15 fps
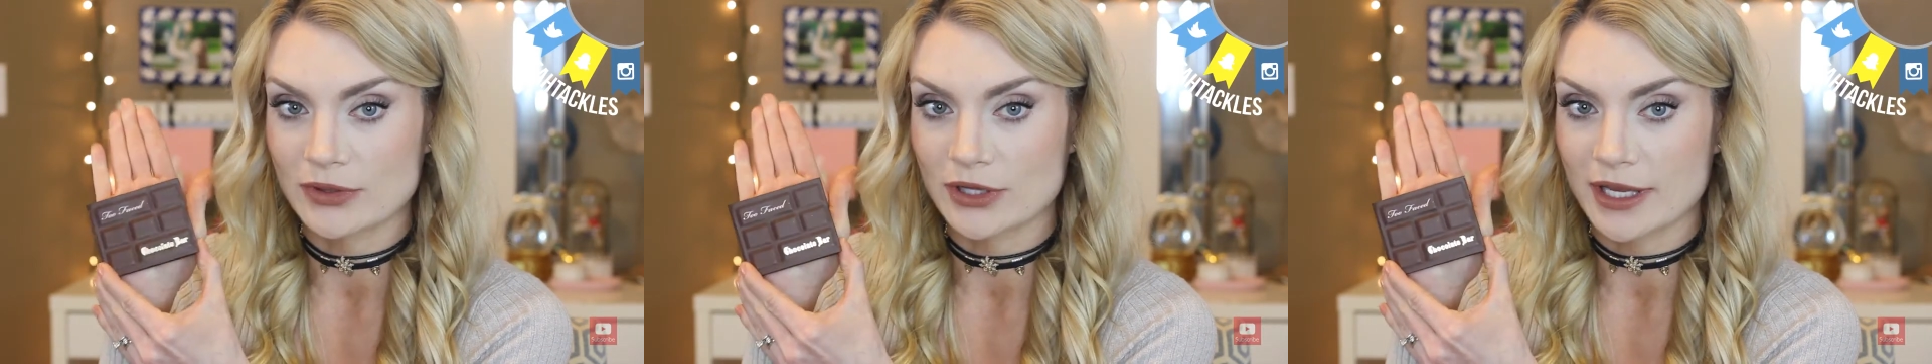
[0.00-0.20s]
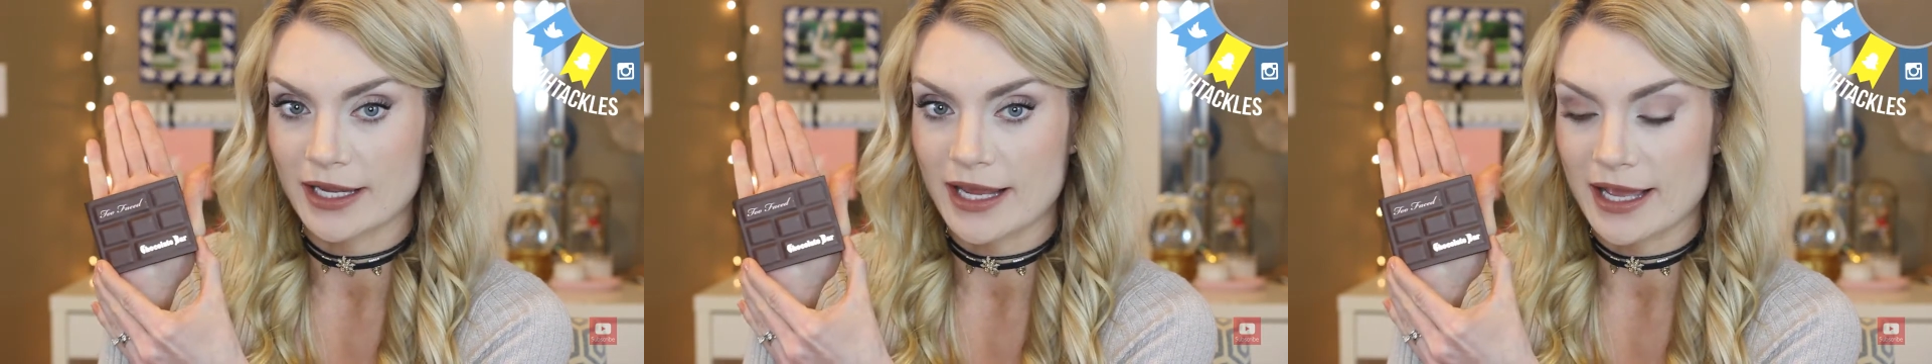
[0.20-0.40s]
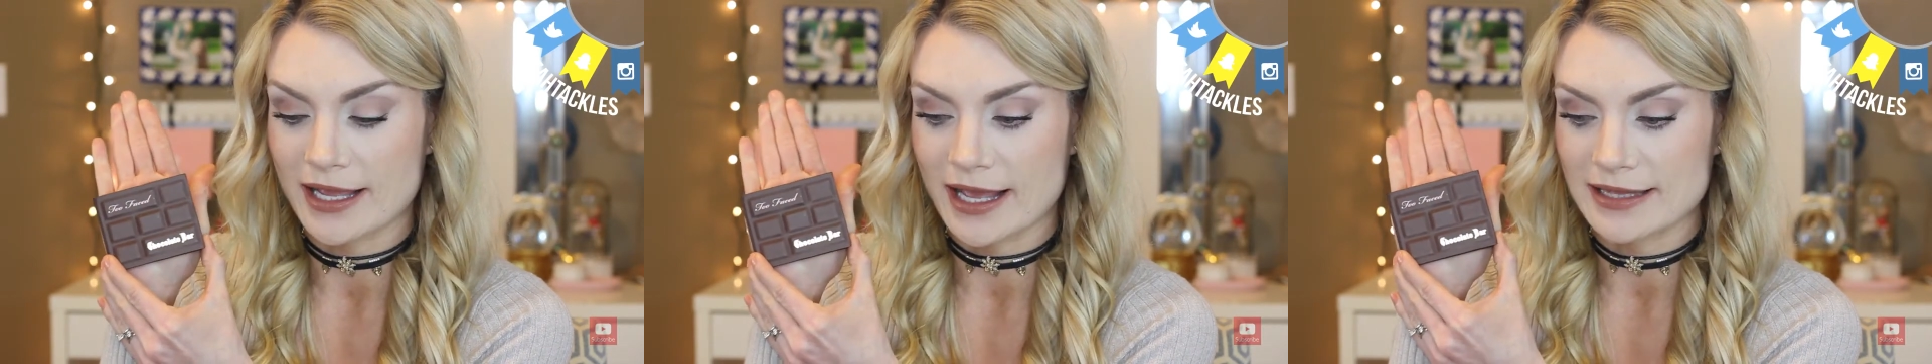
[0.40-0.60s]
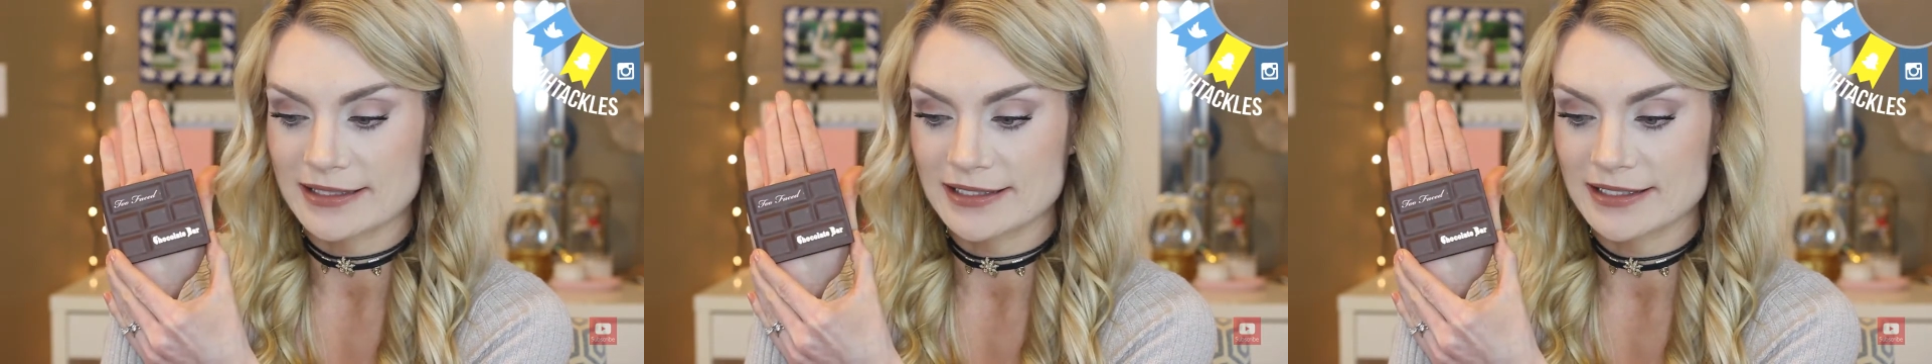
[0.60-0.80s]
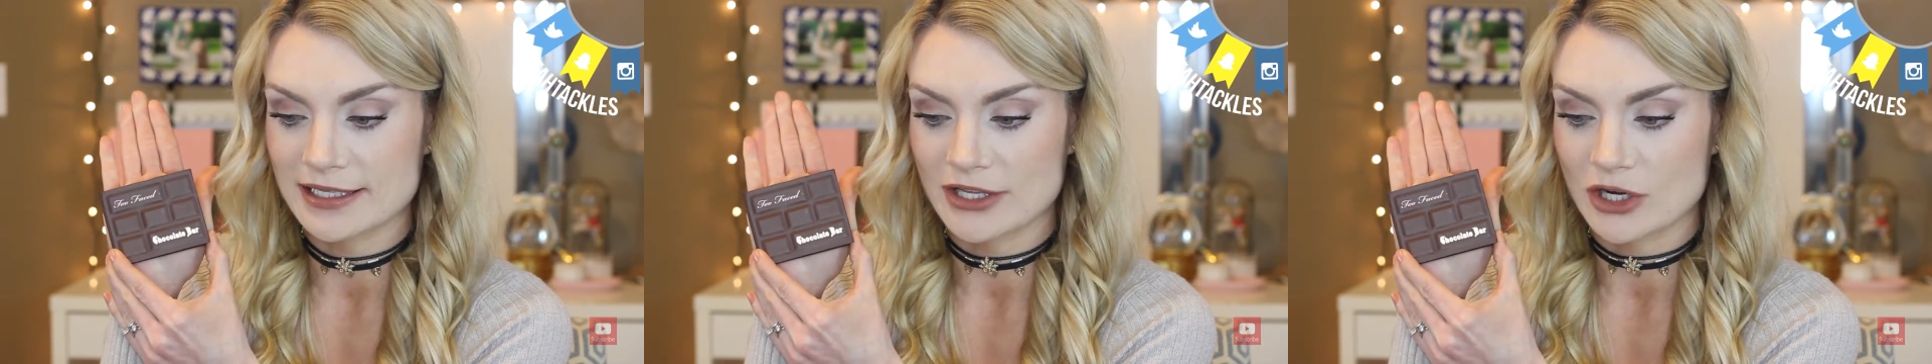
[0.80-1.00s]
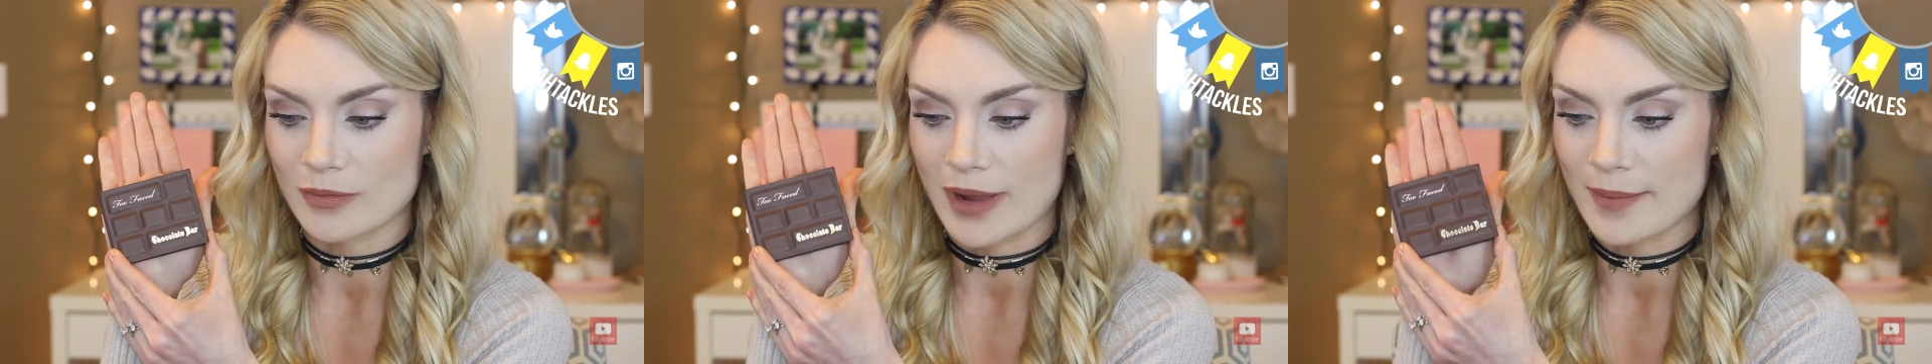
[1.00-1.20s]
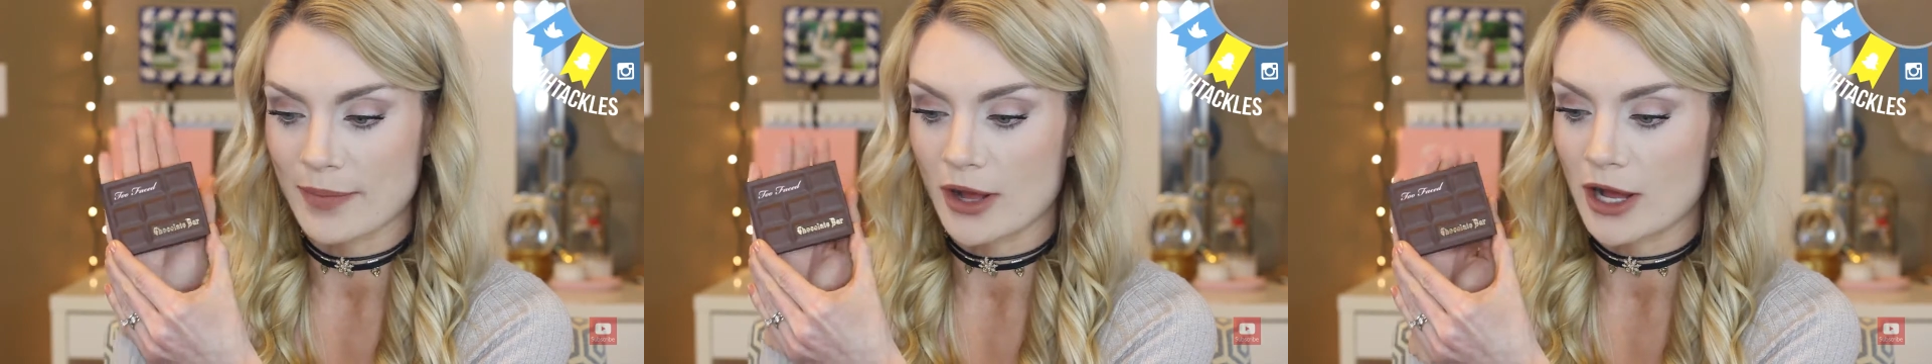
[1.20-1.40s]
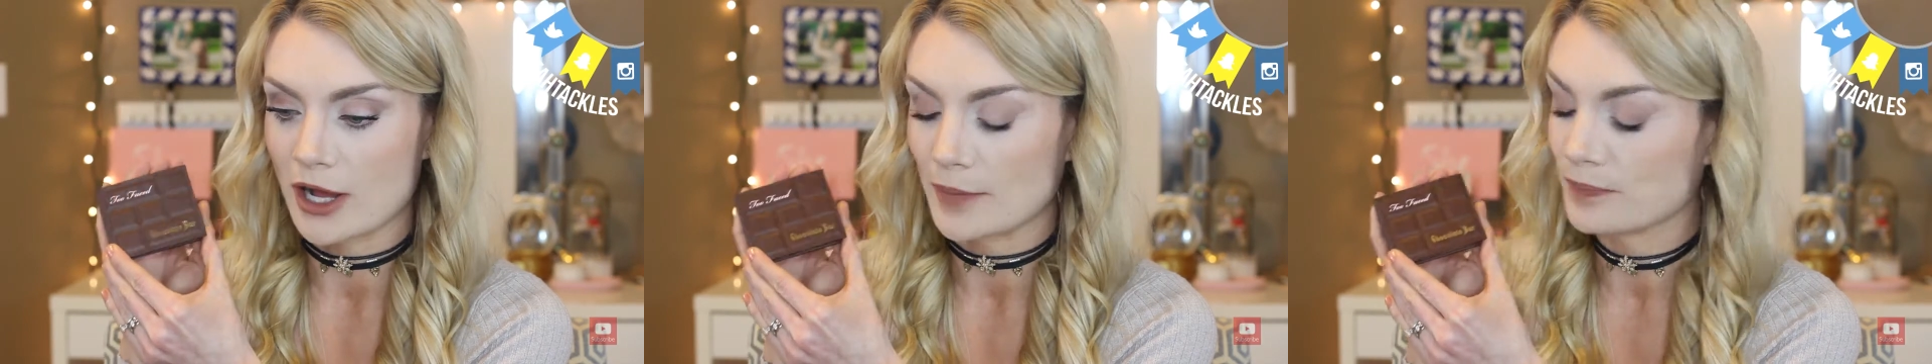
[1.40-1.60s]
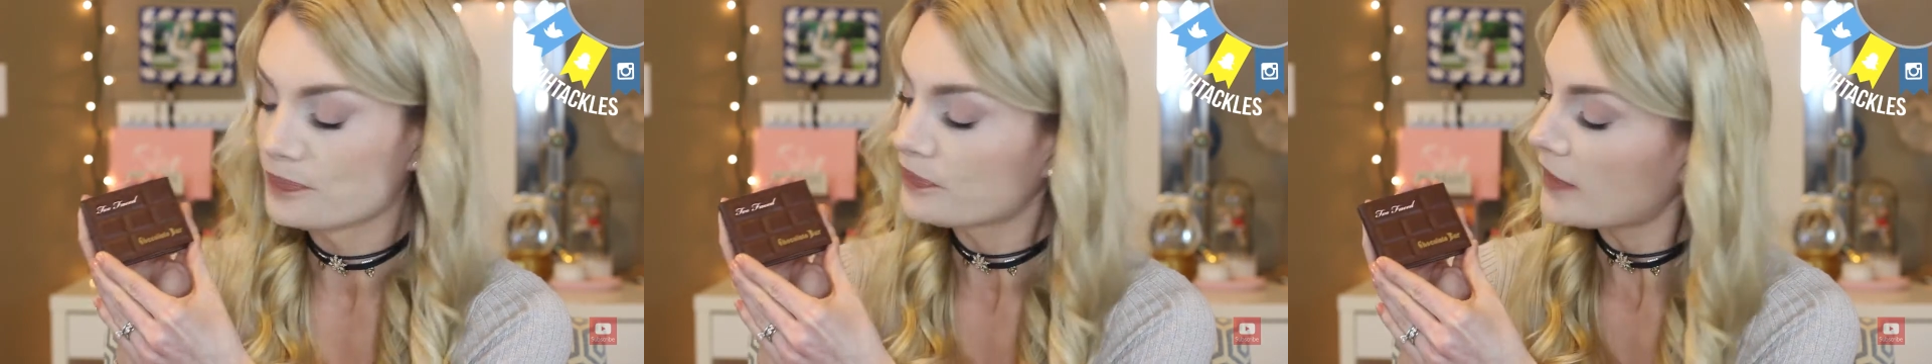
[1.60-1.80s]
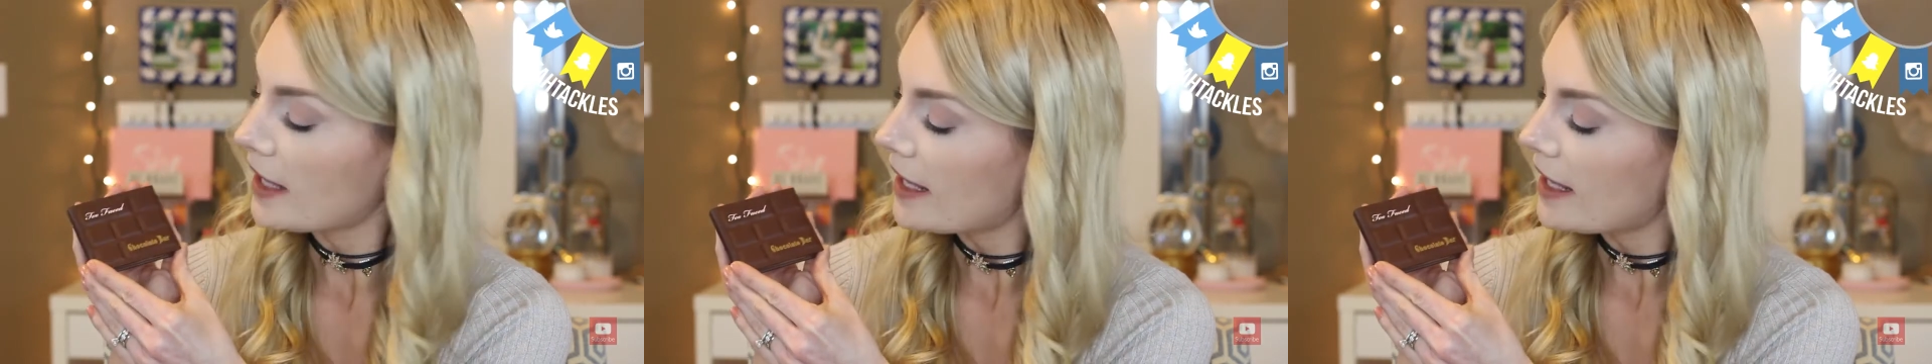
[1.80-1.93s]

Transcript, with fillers: Look at it against, you know, my palm.